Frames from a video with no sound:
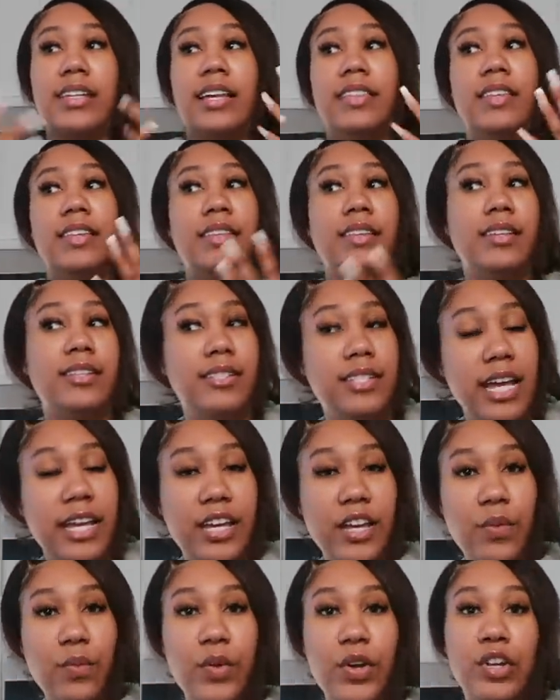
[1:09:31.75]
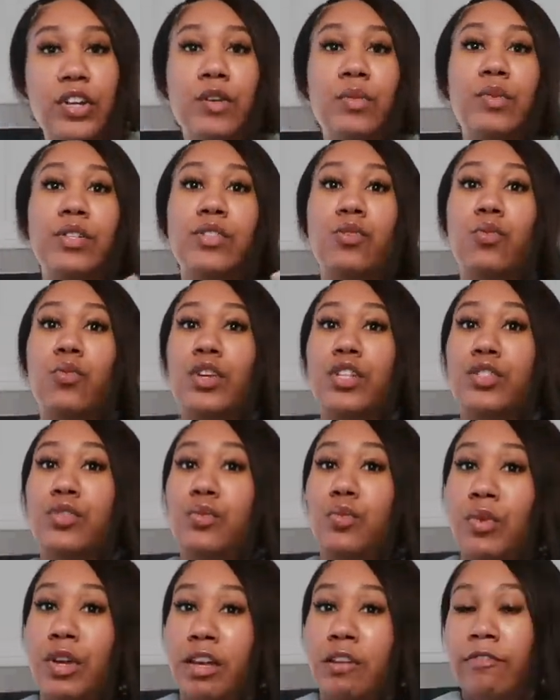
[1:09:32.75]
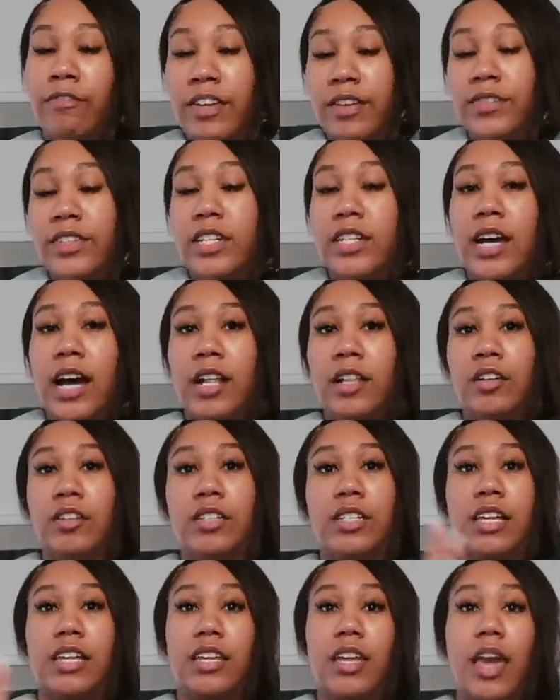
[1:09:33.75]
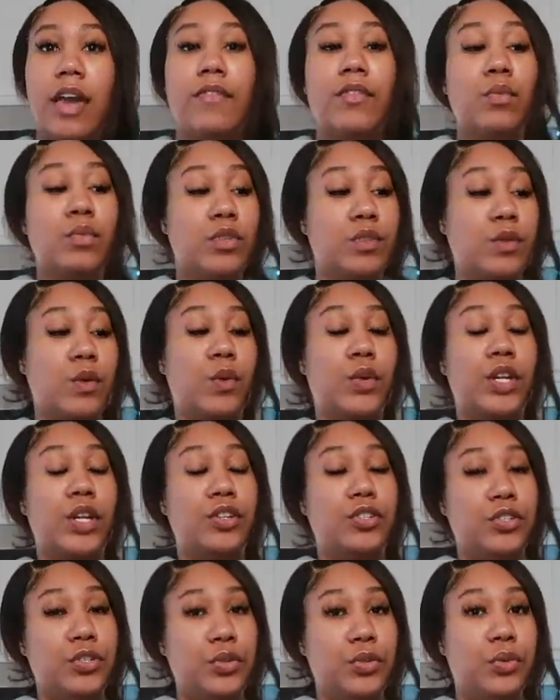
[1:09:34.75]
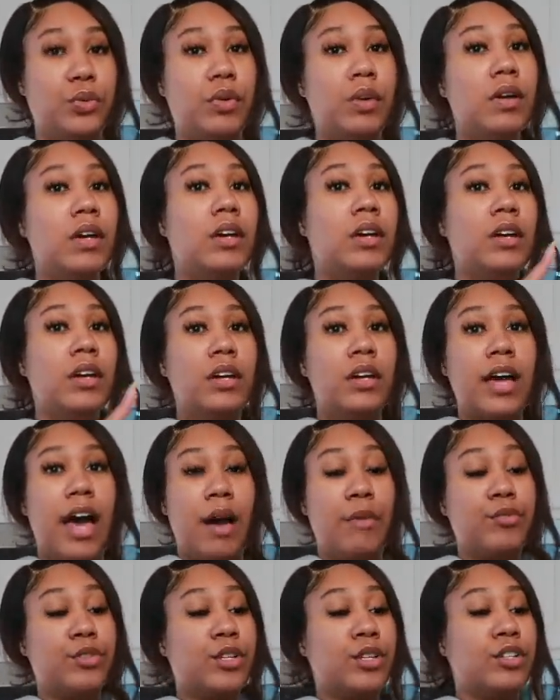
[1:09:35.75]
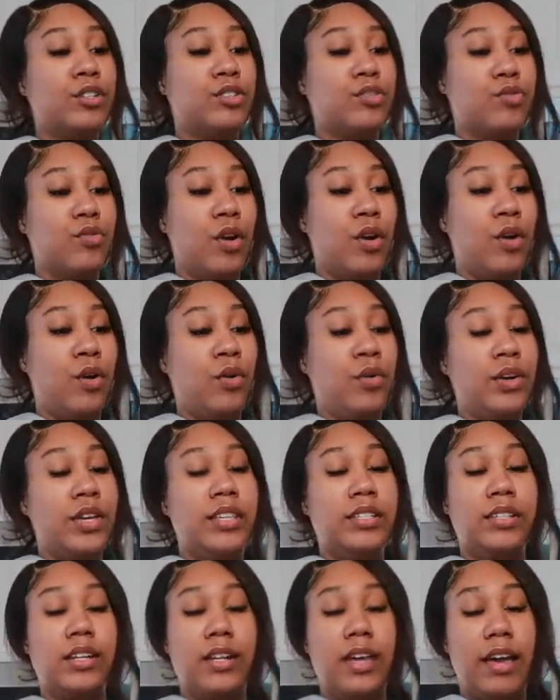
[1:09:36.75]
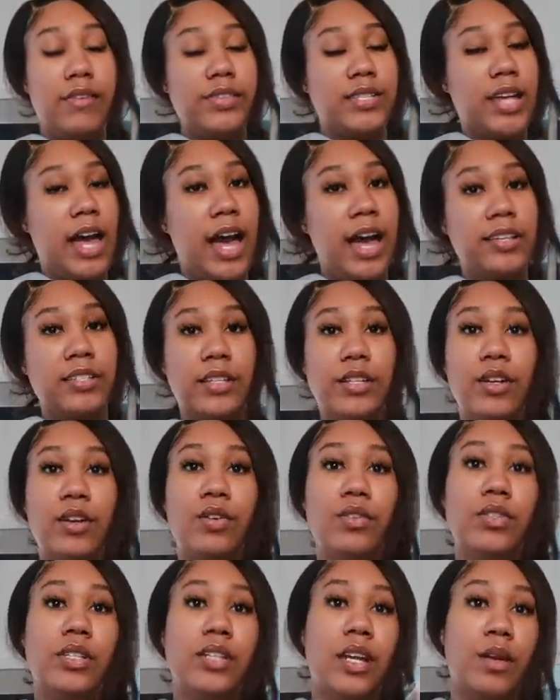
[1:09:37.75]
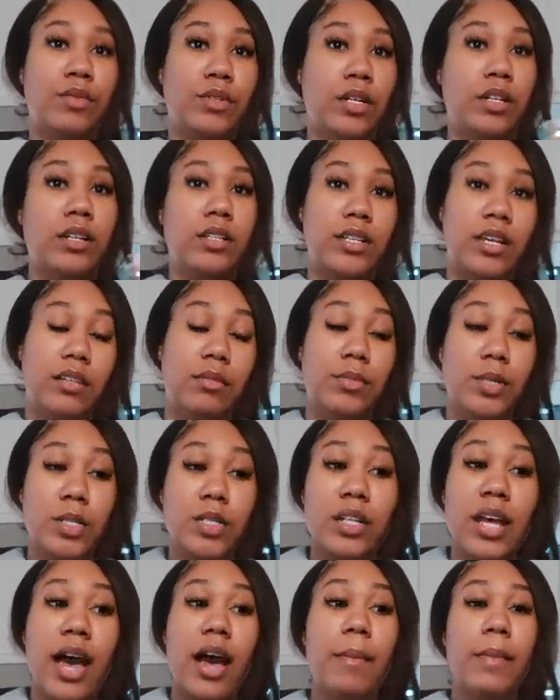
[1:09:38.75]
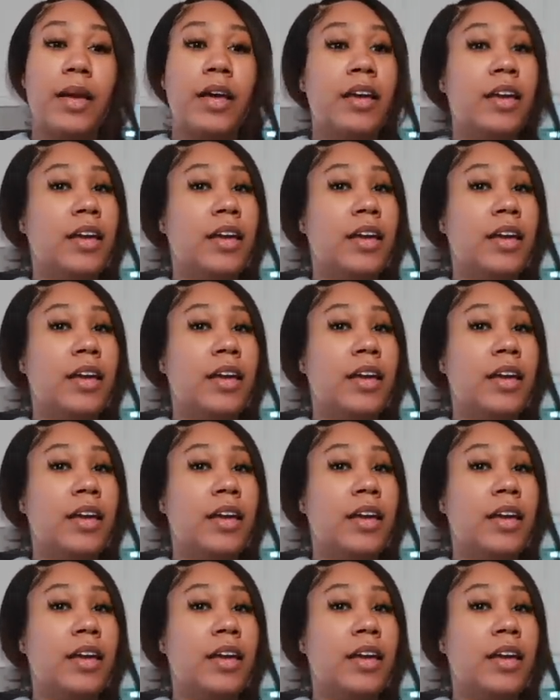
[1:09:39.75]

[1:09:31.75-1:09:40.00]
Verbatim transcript: And then the second winner was going to win fifty dollars. And Kevin was gonna do, I was gonna scroll, he's gonna have his eyes closed, and I was gonna tell him to stop,